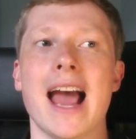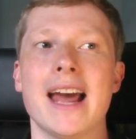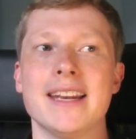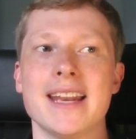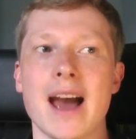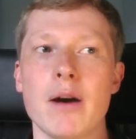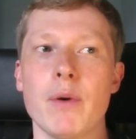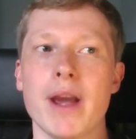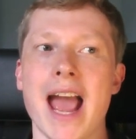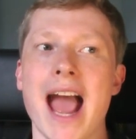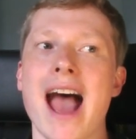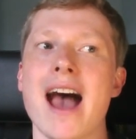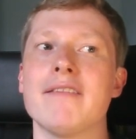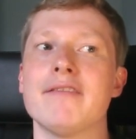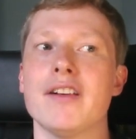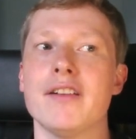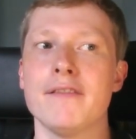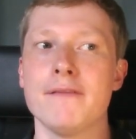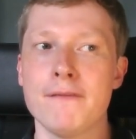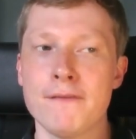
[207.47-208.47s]
now we
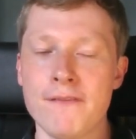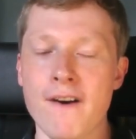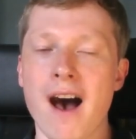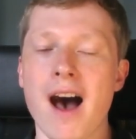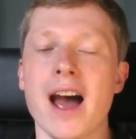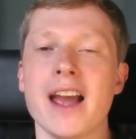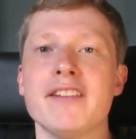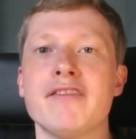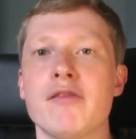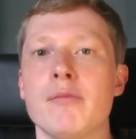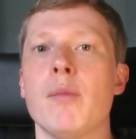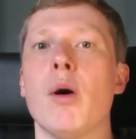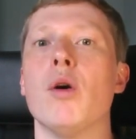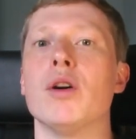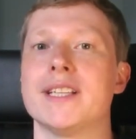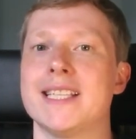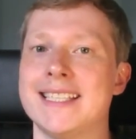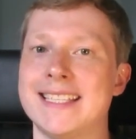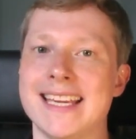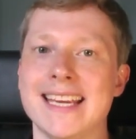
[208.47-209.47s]
have 5
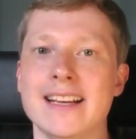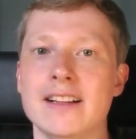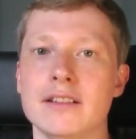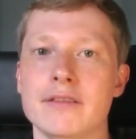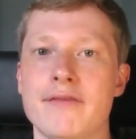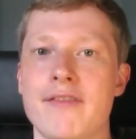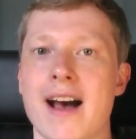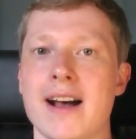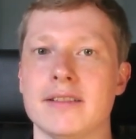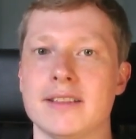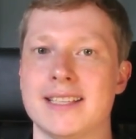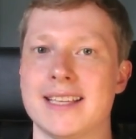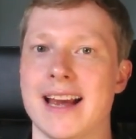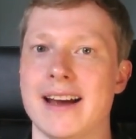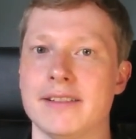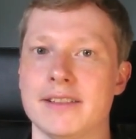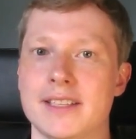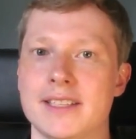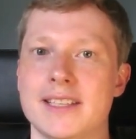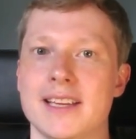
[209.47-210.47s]
more single vowel
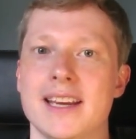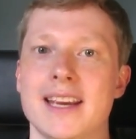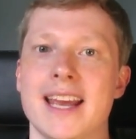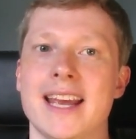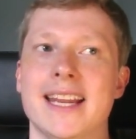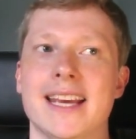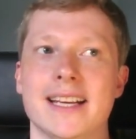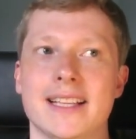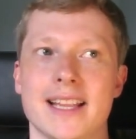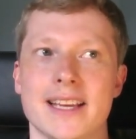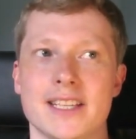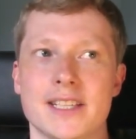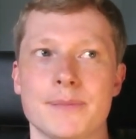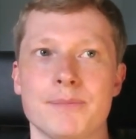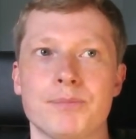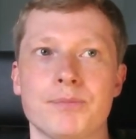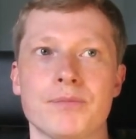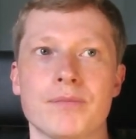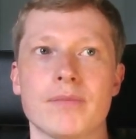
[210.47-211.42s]
sounds in English.